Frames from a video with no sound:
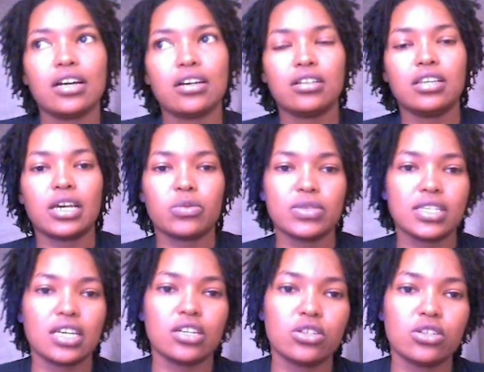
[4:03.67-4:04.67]
like we
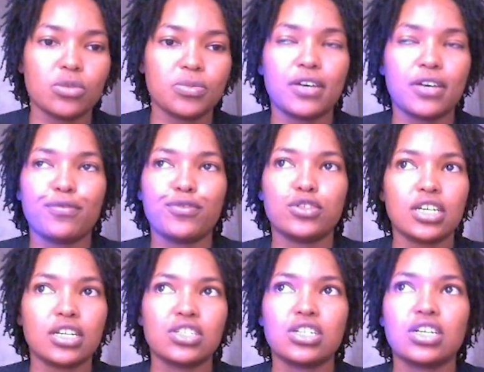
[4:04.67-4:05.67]
said, tops are for
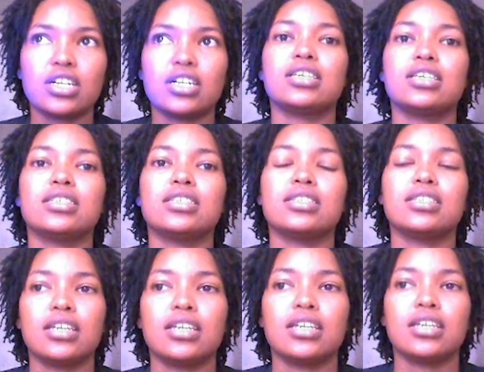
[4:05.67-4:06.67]
textures,
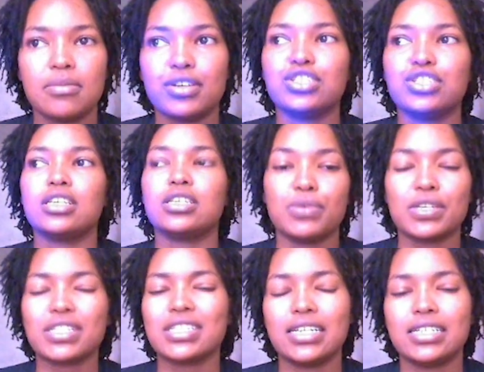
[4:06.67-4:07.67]
images,
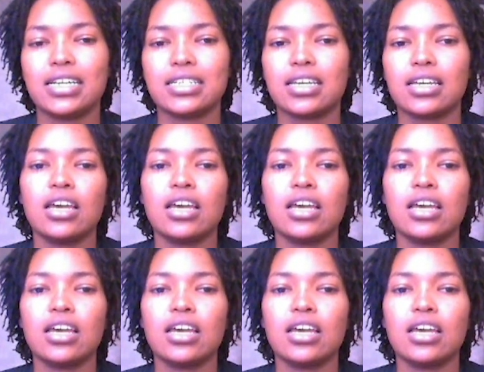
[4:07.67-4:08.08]
pixel data.